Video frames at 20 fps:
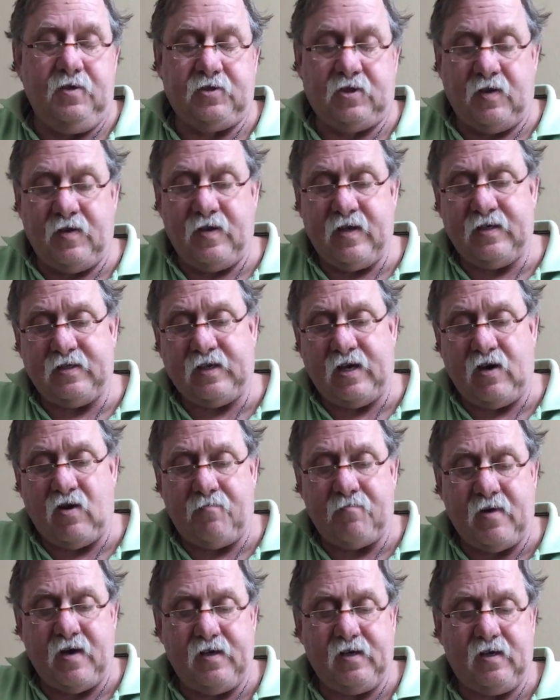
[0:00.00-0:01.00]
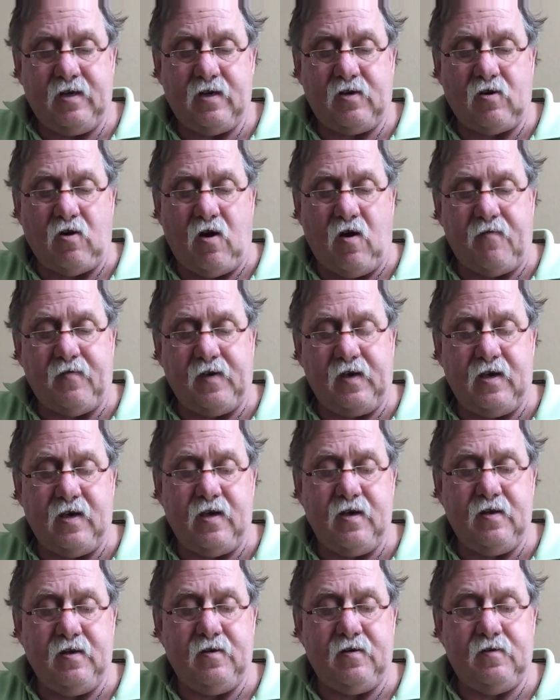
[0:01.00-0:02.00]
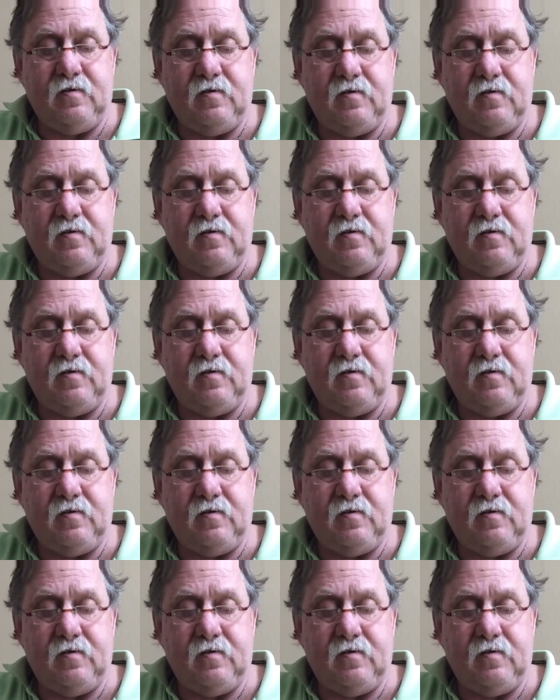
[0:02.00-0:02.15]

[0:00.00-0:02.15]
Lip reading: So that's how it might kick off again.